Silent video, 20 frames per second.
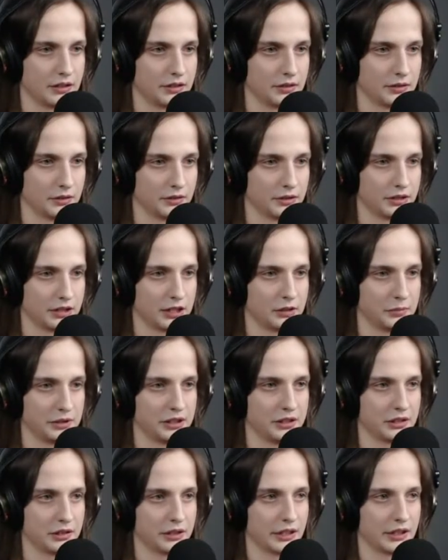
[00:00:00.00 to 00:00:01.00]
Don't tell
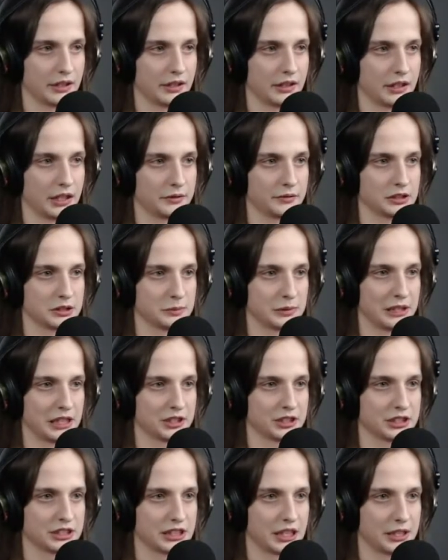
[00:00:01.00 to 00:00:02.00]
me. Okay, I have to
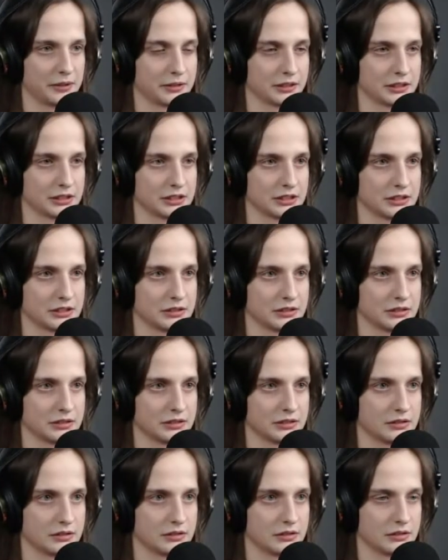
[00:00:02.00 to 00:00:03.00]
splash this guy first.
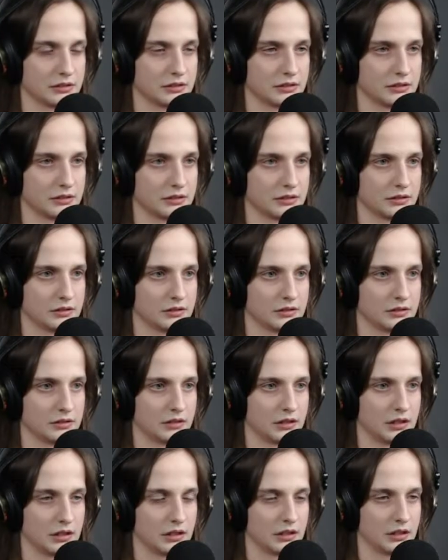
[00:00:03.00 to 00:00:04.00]

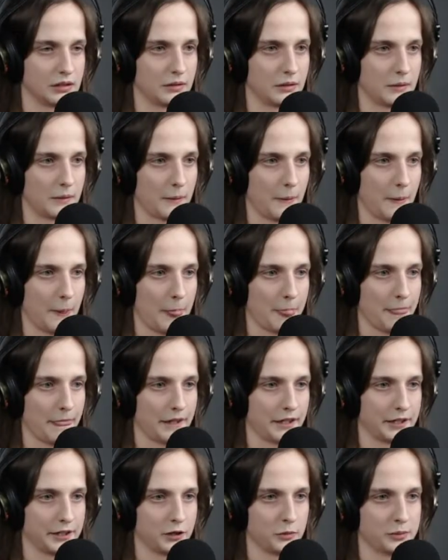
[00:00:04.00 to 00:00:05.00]
Huh.
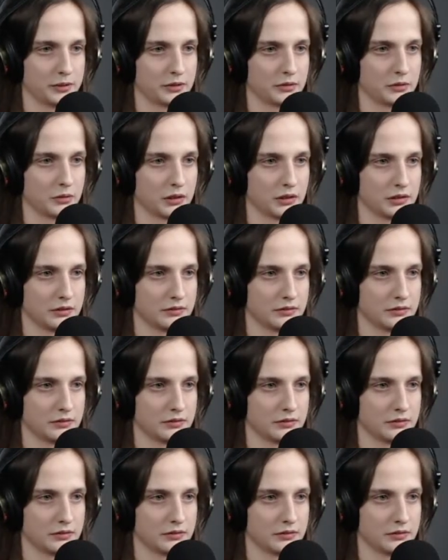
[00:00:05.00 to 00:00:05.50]
Can you open the door?